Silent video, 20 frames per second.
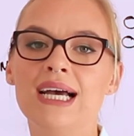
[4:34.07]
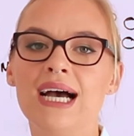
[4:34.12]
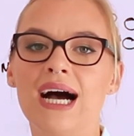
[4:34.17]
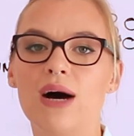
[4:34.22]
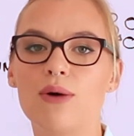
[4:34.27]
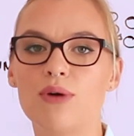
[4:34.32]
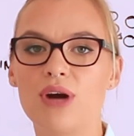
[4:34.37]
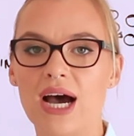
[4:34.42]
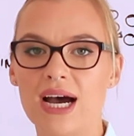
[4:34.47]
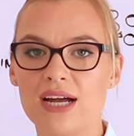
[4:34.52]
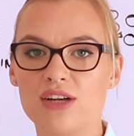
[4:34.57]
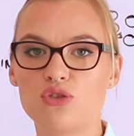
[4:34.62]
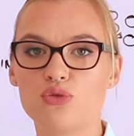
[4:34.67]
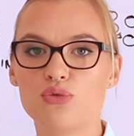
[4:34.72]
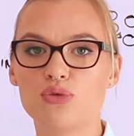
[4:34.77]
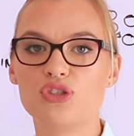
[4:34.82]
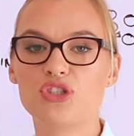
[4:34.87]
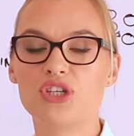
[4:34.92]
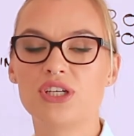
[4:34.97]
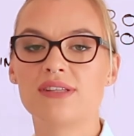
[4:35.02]
our
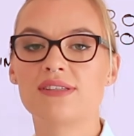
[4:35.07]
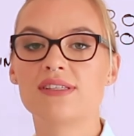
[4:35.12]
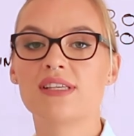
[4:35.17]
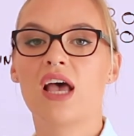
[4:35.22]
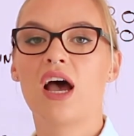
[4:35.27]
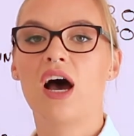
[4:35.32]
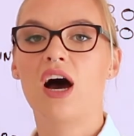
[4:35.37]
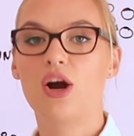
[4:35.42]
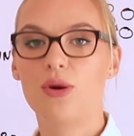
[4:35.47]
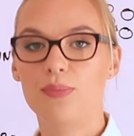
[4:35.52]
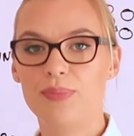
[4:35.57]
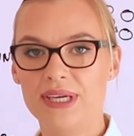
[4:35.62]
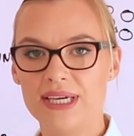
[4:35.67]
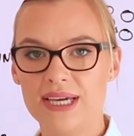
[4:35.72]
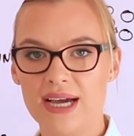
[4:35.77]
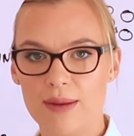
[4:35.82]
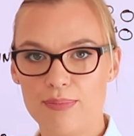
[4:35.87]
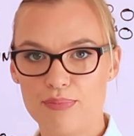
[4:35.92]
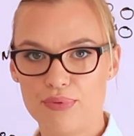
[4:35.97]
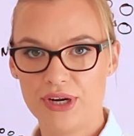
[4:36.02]
androgens are being
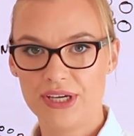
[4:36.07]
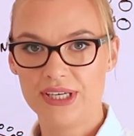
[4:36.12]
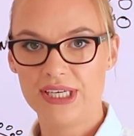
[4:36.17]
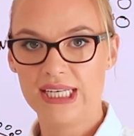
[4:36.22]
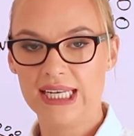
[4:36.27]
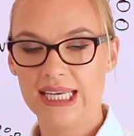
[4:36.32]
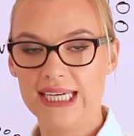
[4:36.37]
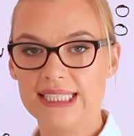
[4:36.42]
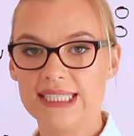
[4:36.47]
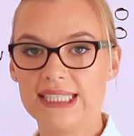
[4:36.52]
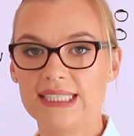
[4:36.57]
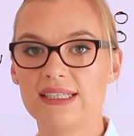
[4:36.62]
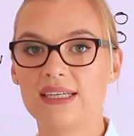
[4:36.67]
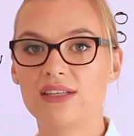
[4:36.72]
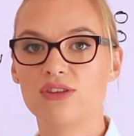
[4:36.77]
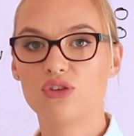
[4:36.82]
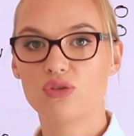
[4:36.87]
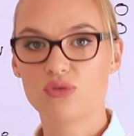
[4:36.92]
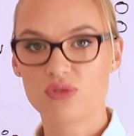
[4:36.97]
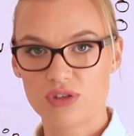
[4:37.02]
upregulated,
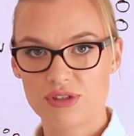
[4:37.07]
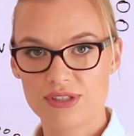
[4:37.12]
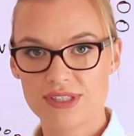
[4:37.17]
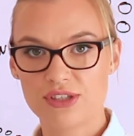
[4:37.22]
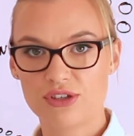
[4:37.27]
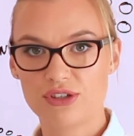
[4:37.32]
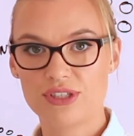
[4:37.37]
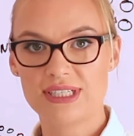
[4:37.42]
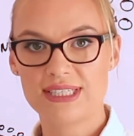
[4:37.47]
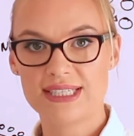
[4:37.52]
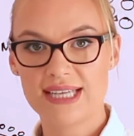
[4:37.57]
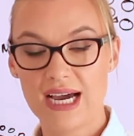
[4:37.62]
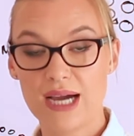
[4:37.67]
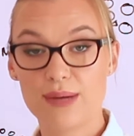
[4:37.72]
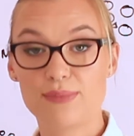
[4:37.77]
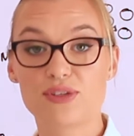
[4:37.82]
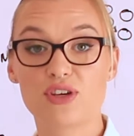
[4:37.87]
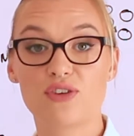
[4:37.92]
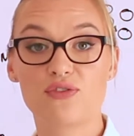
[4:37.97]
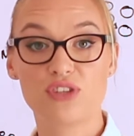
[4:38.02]
and those are certain
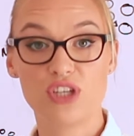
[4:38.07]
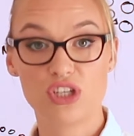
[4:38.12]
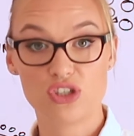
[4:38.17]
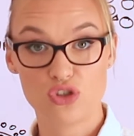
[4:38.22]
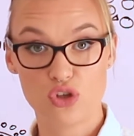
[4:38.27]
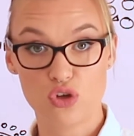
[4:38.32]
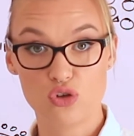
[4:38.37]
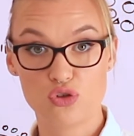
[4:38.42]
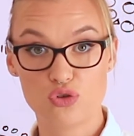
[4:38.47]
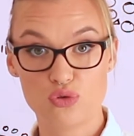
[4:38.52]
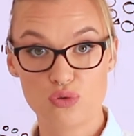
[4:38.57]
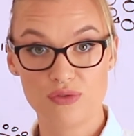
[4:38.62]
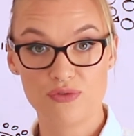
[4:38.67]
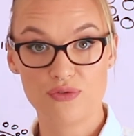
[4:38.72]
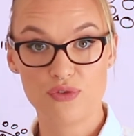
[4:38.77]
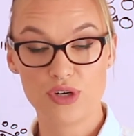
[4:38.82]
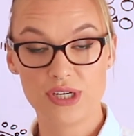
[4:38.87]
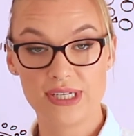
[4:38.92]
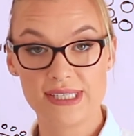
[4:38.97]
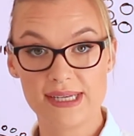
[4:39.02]
types of testosterone,
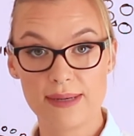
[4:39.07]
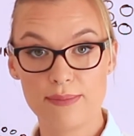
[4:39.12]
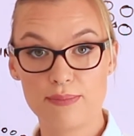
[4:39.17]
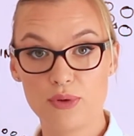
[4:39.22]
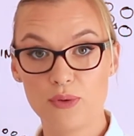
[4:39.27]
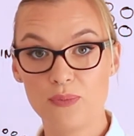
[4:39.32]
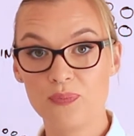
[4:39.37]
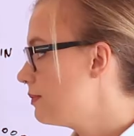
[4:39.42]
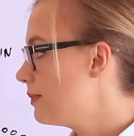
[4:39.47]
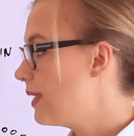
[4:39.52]
for example.